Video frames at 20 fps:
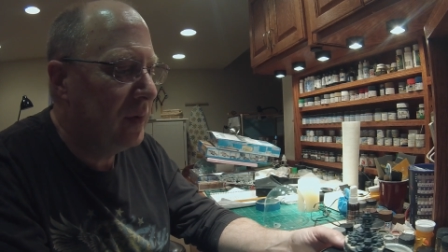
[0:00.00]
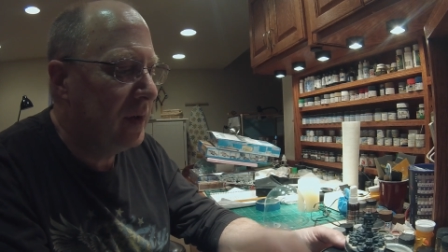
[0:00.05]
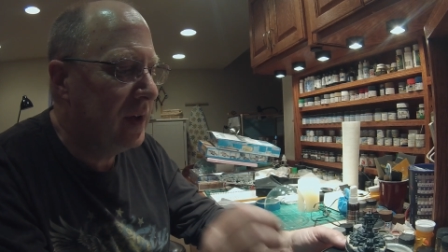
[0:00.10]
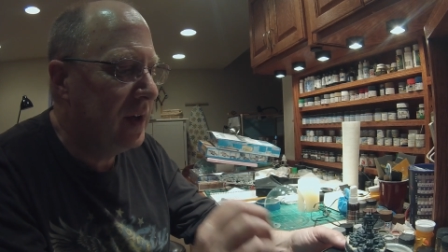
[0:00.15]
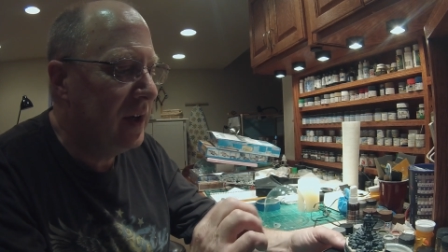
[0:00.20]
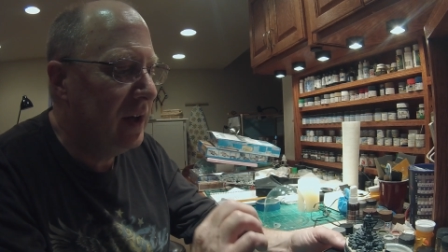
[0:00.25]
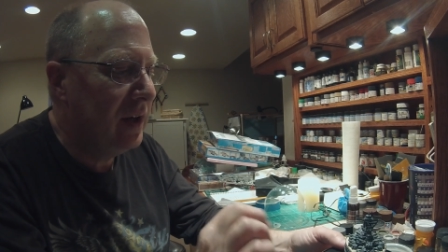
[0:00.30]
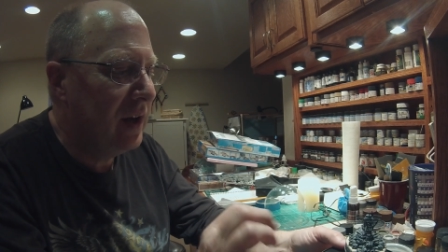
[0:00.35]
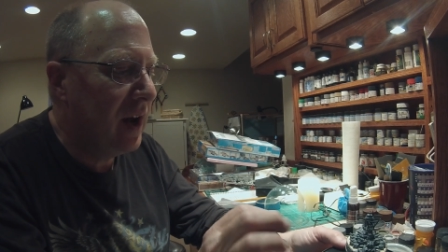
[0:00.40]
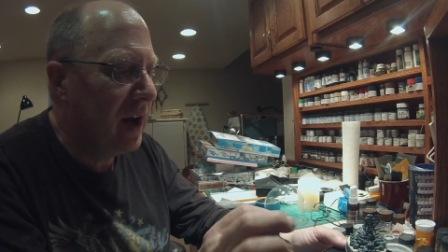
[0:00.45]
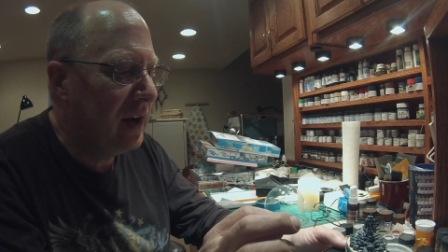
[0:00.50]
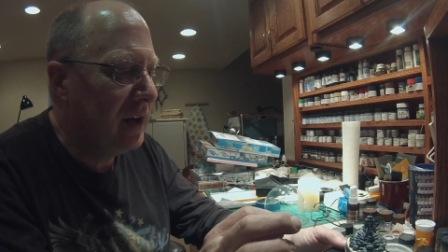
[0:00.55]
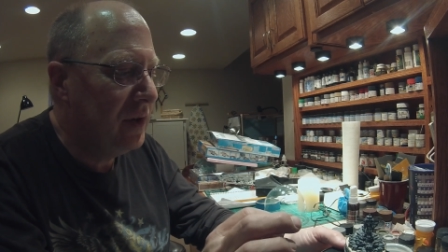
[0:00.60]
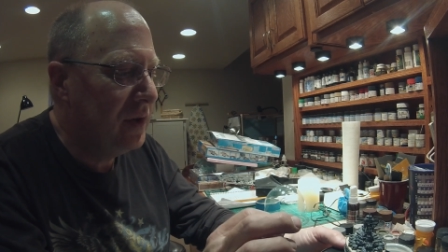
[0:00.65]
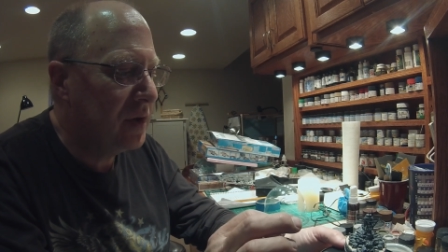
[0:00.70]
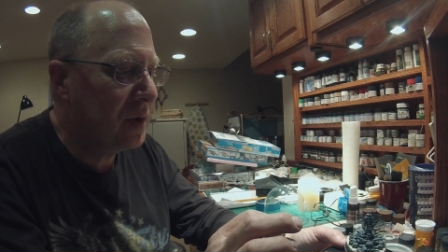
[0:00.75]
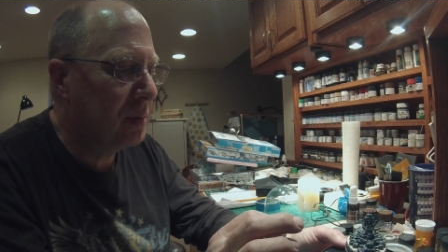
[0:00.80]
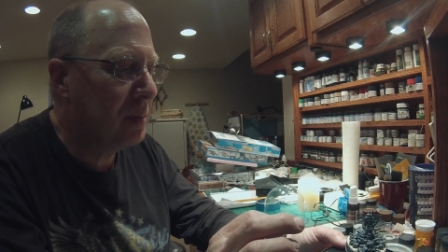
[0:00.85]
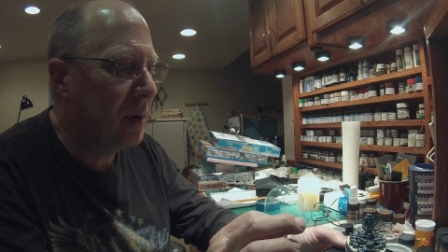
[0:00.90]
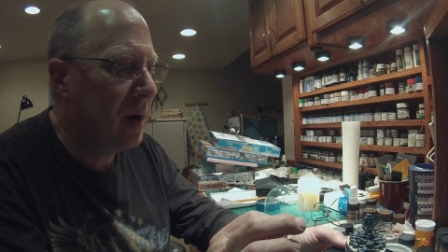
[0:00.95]
did not
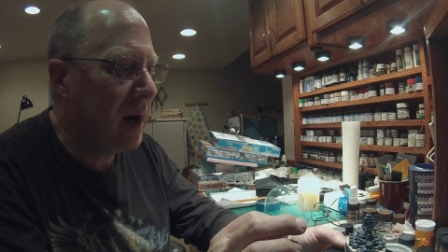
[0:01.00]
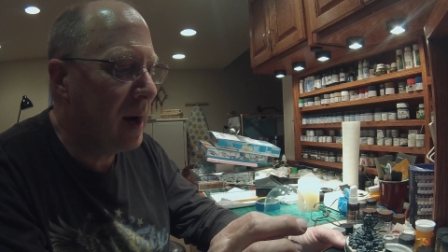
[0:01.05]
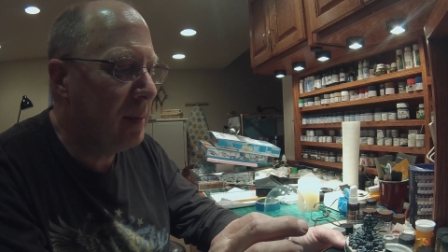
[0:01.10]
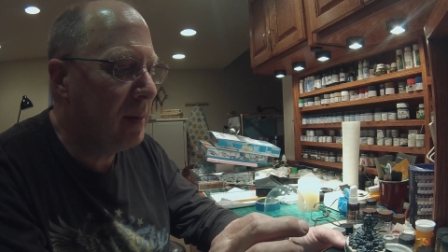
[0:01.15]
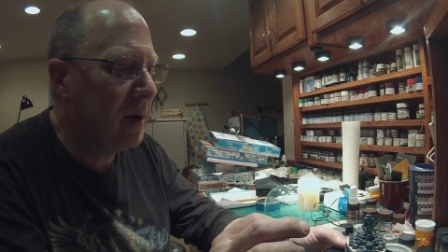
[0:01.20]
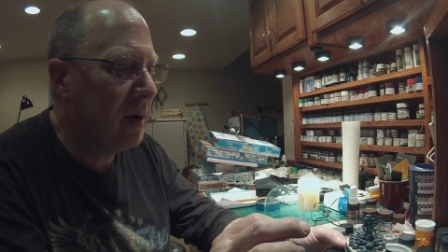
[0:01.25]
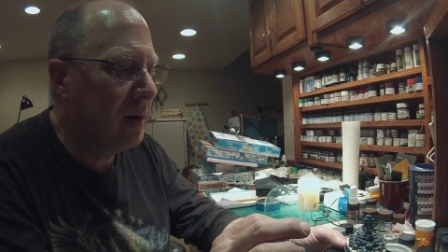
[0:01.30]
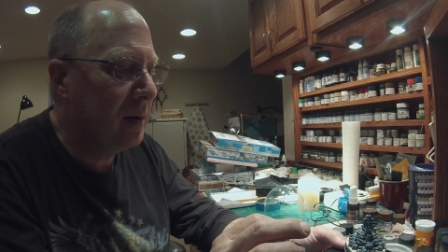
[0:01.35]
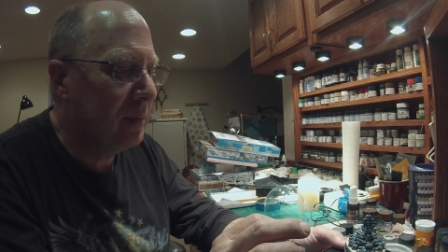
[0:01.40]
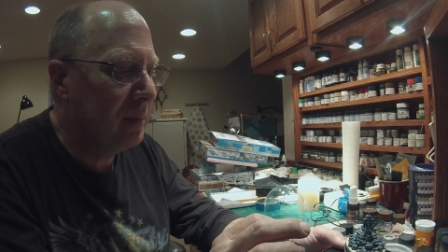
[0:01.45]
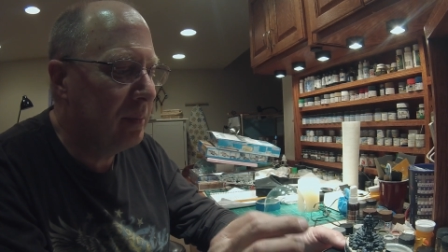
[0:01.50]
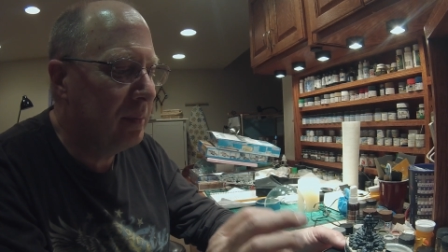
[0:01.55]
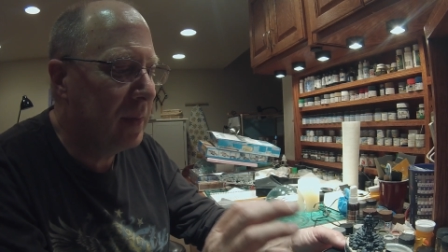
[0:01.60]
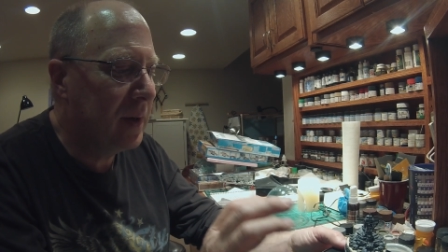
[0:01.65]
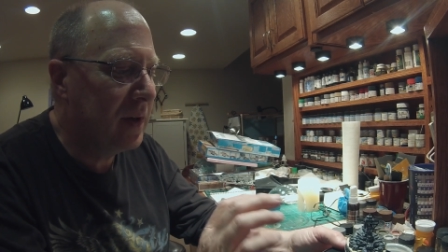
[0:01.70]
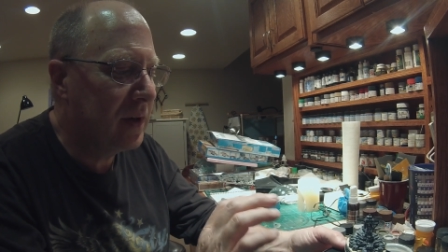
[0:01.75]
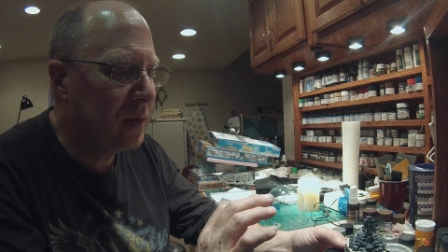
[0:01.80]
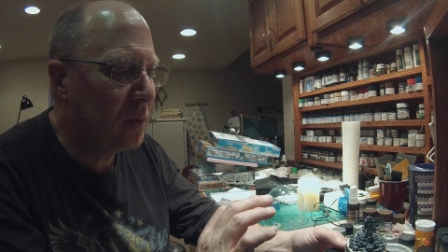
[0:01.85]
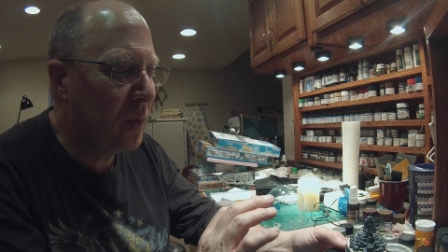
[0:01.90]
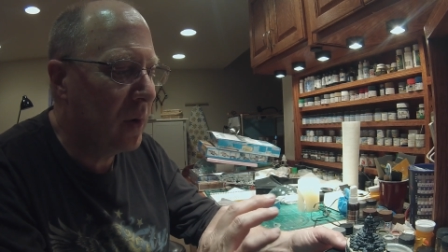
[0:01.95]
use a primer
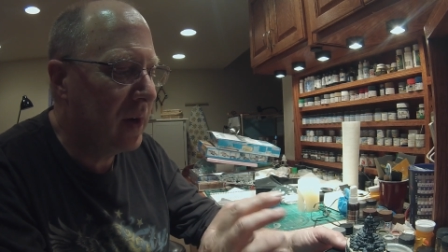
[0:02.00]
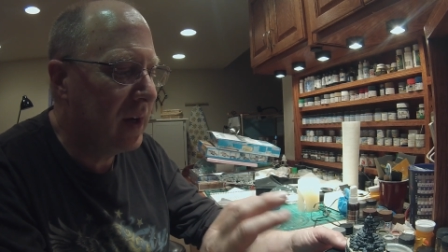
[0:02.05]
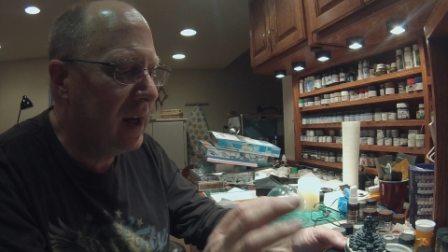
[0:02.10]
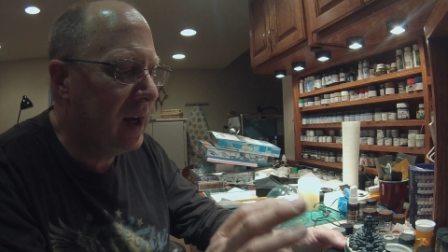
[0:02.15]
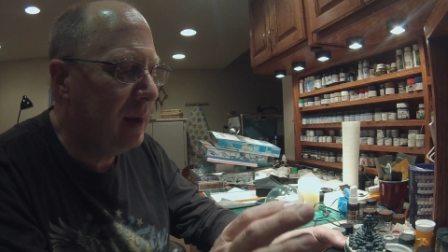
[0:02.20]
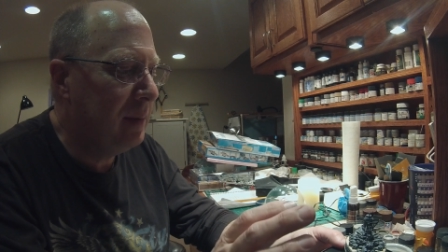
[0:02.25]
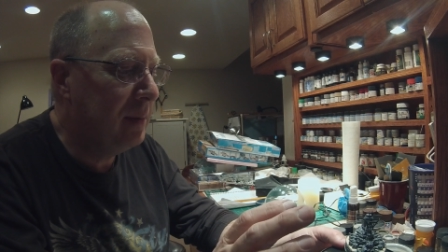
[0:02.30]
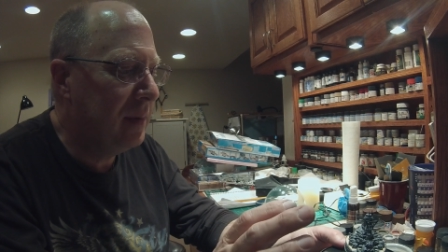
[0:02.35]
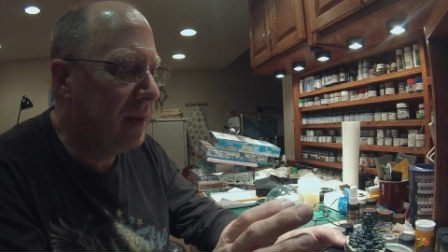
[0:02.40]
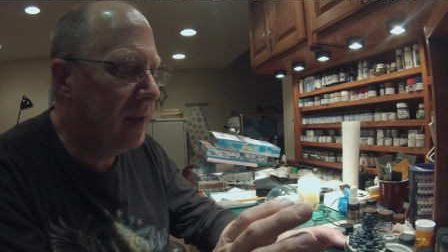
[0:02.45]
because we want to keep